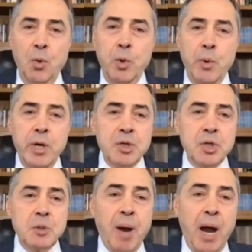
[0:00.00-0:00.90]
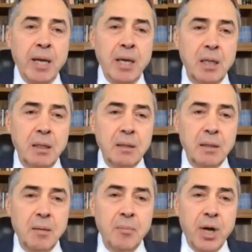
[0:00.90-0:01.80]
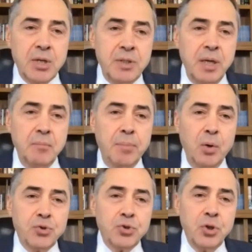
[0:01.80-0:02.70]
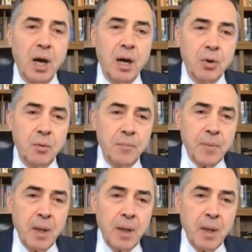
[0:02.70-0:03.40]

we were spying President Bolsonaro